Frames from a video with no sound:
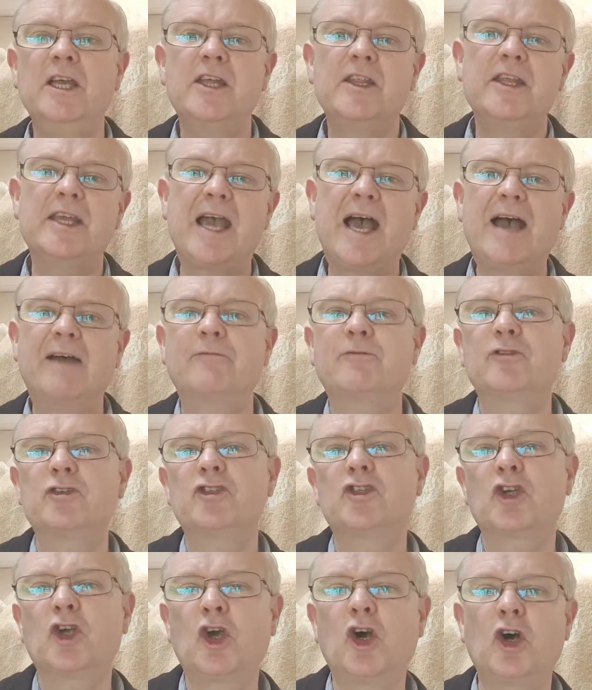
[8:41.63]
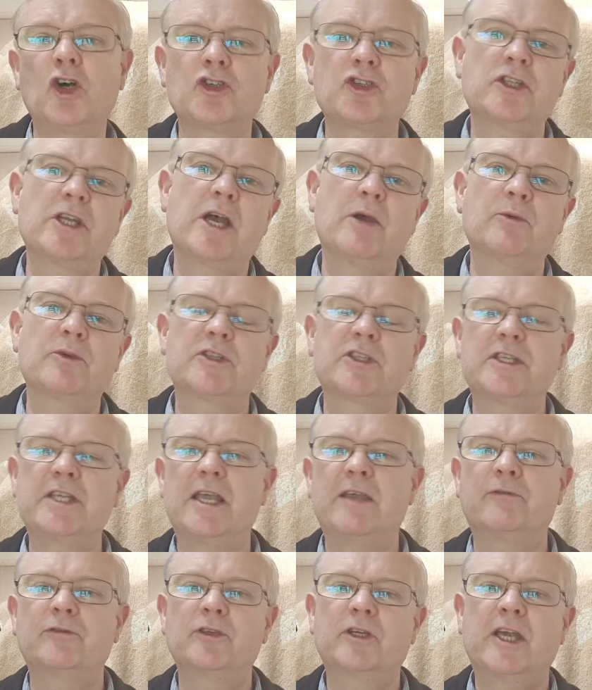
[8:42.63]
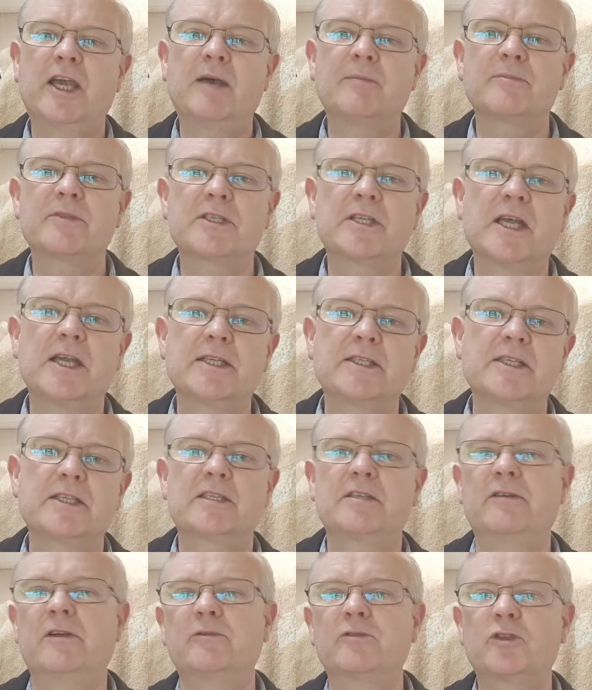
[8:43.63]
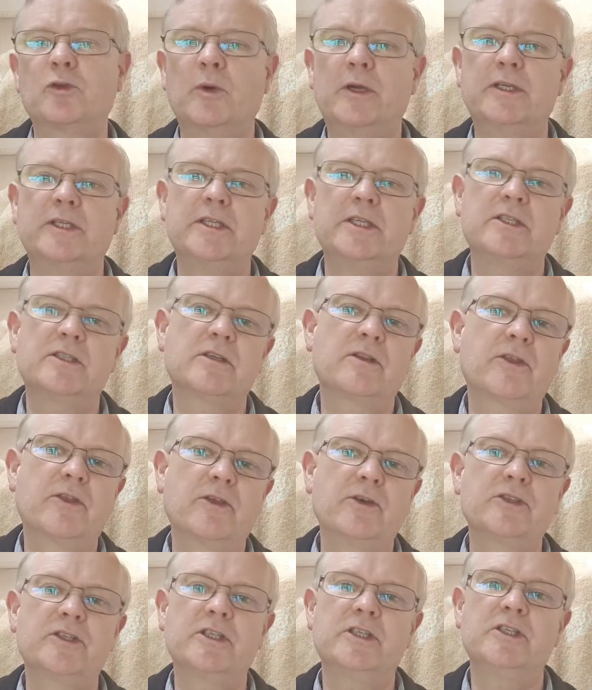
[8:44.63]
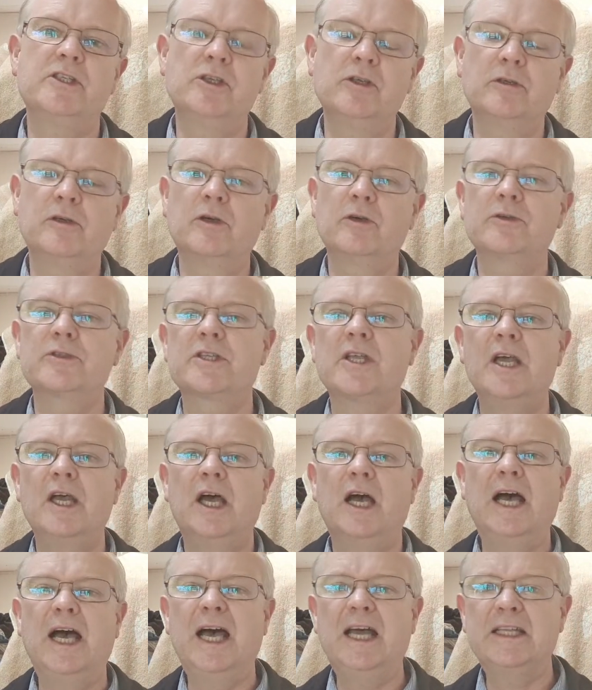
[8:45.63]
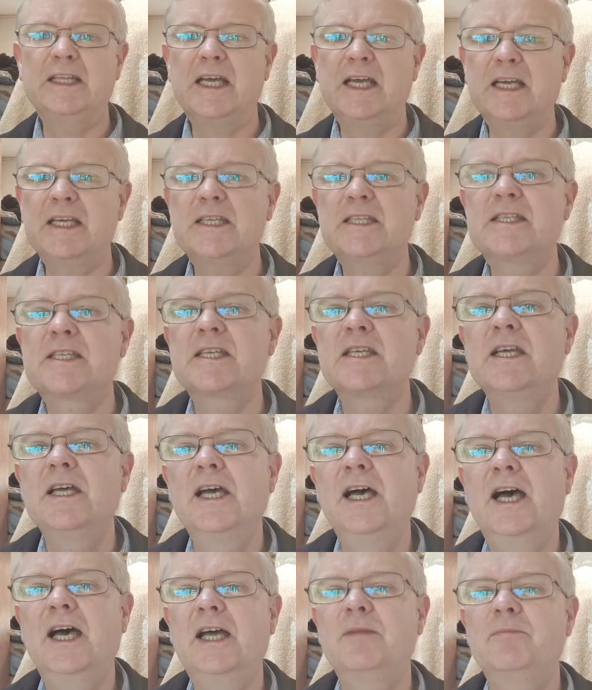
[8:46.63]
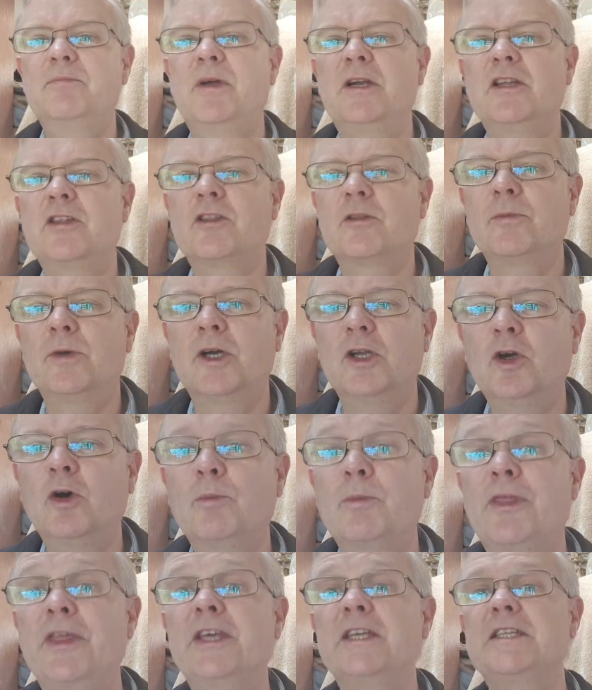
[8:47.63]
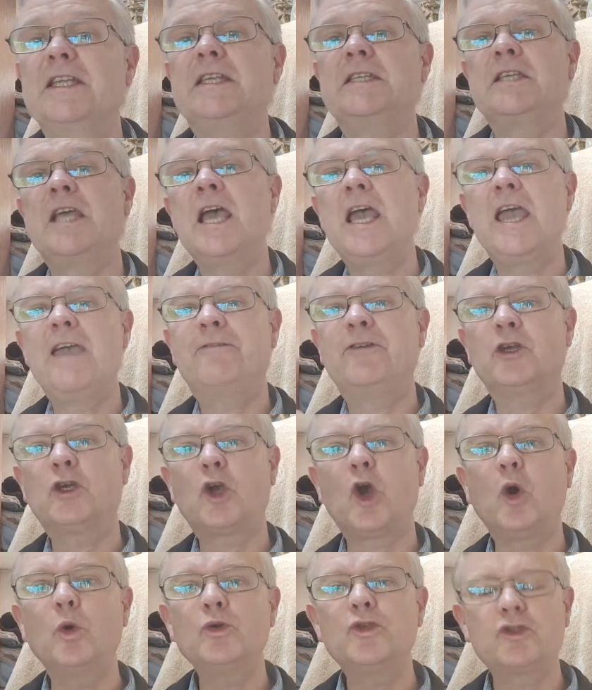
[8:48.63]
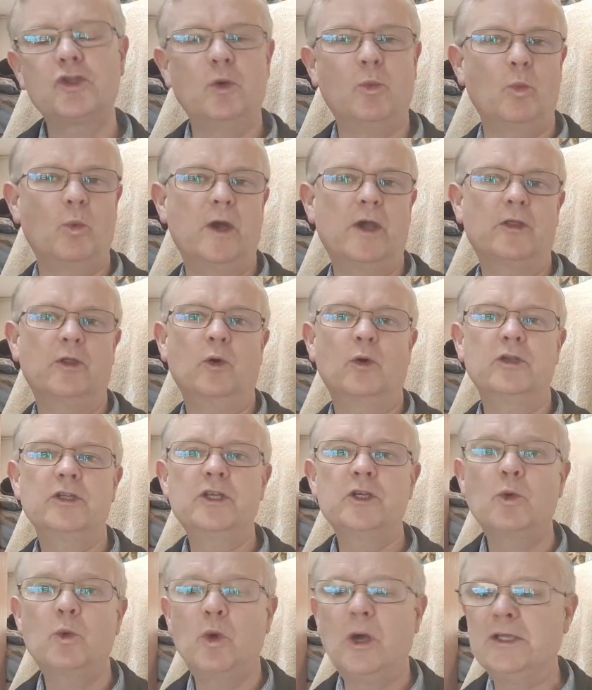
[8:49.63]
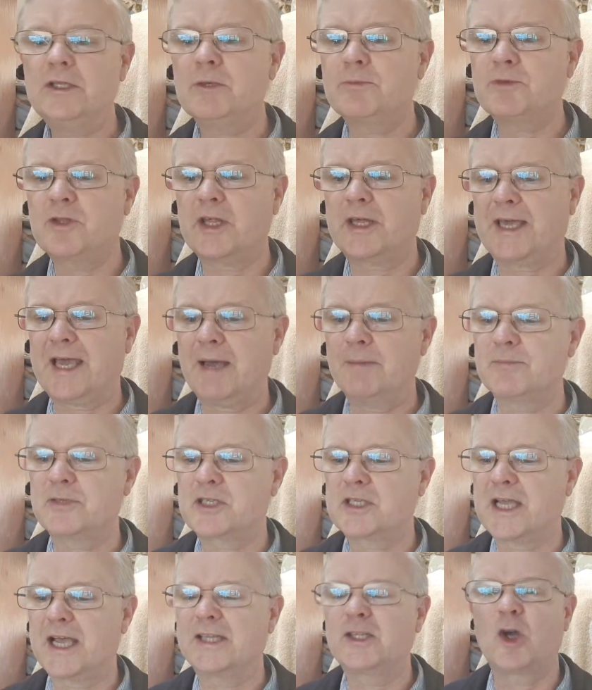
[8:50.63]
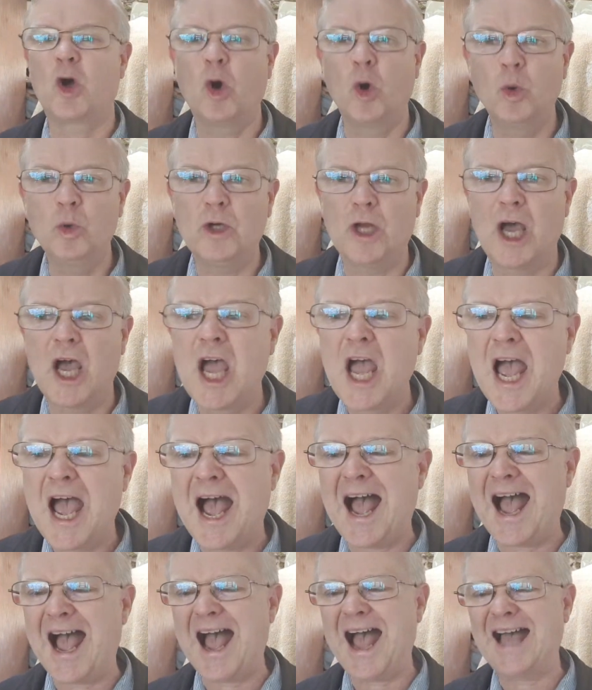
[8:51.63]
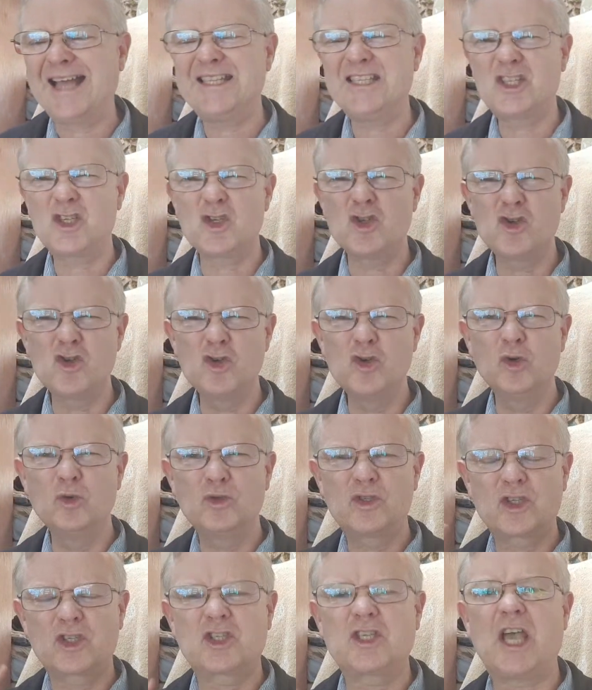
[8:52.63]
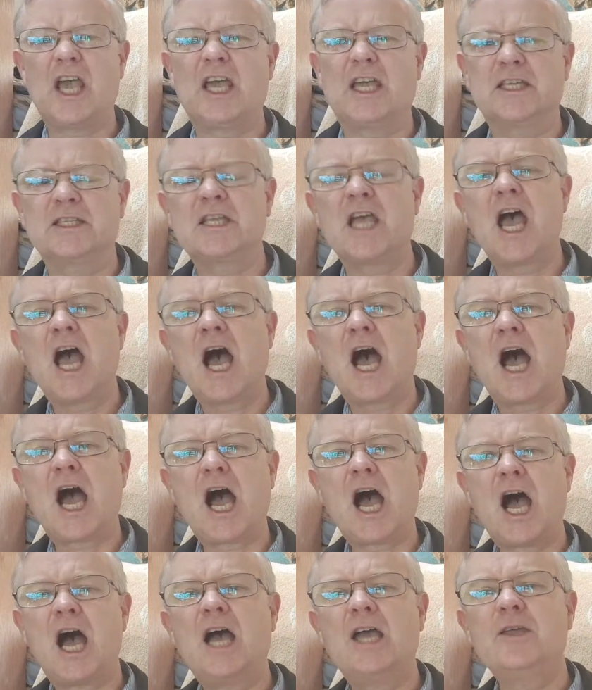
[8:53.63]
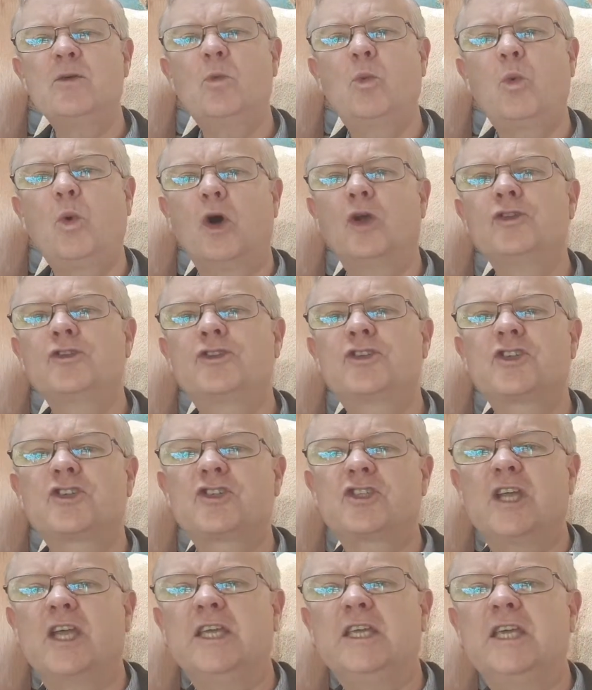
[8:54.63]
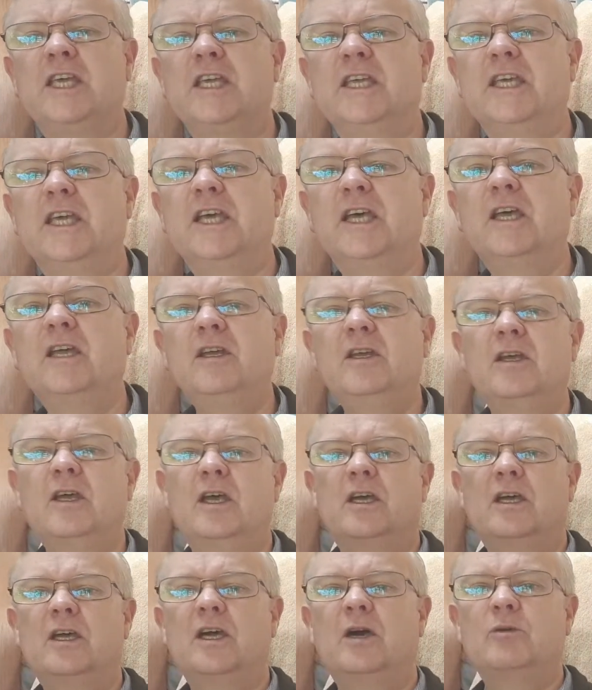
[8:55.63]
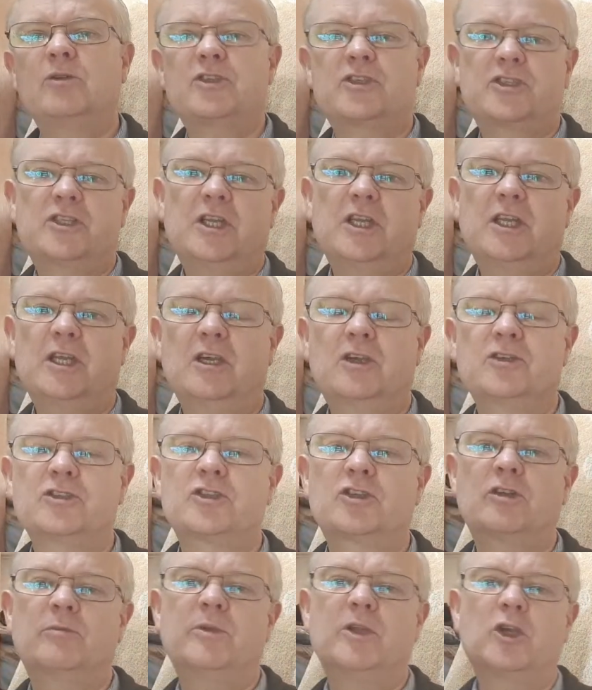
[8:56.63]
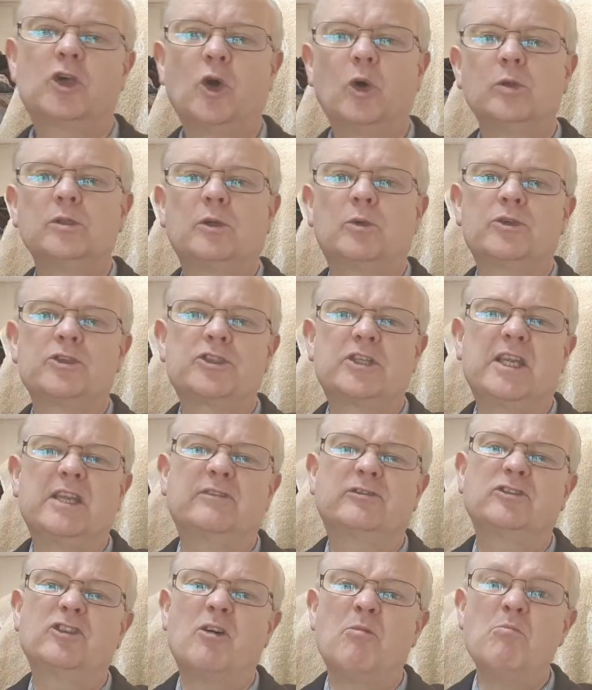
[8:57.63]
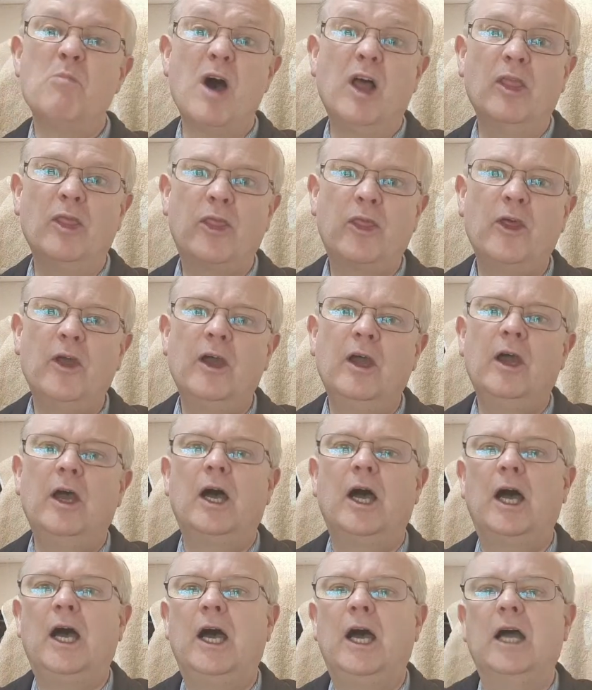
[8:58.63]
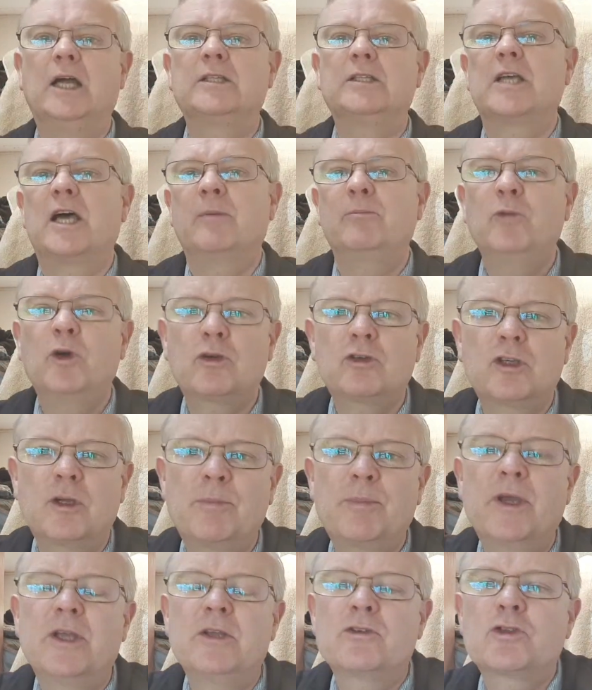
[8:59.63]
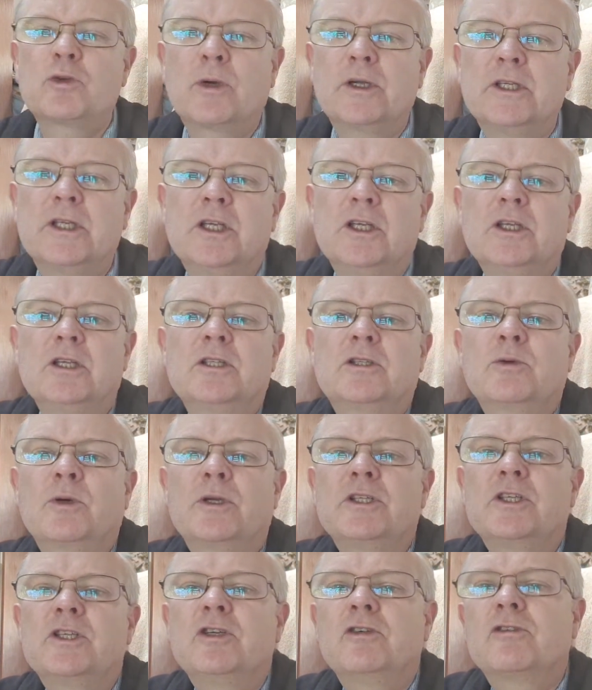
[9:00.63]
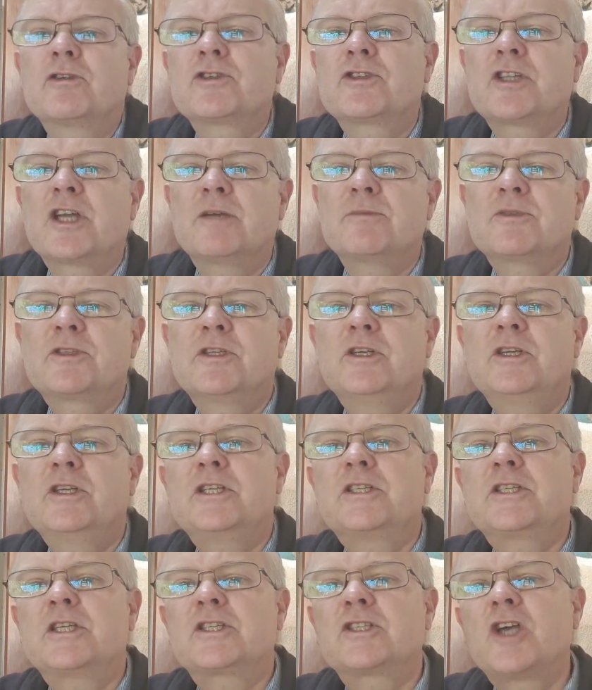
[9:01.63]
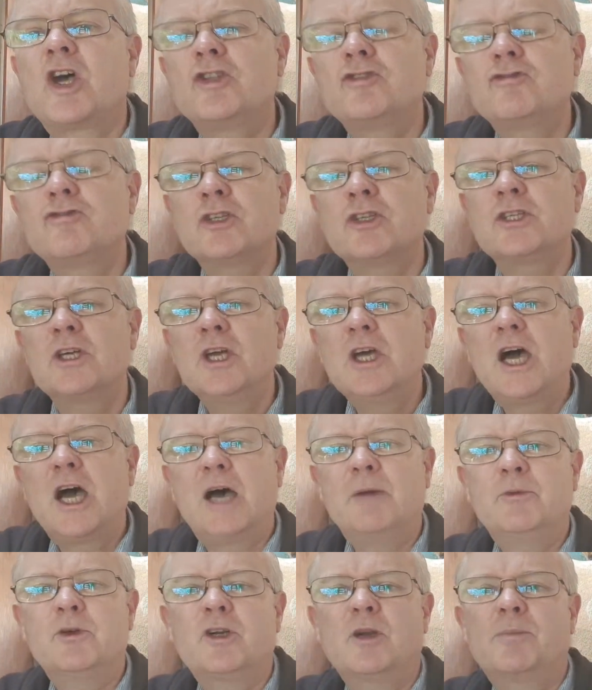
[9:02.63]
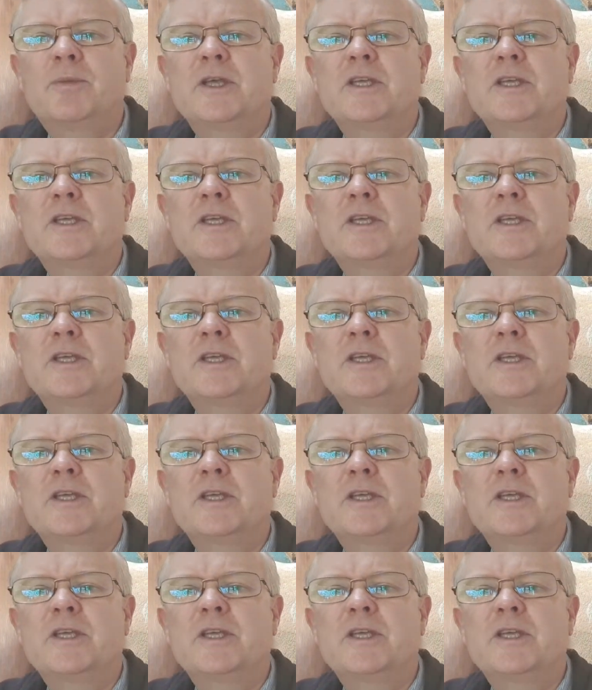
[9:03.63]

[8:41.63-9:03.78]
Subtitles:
The average cost, I would say, for campsites is around 20 to 30 euros a night, and many of them aren't home. The thing is, if you go somewhere though, and you went up to the campsite owner and you said, I want to stay here, because it's going to be cold, I want to stay here for a month, and I'm not going to pay you 20 euros times 30, 600. I'm not going to pay you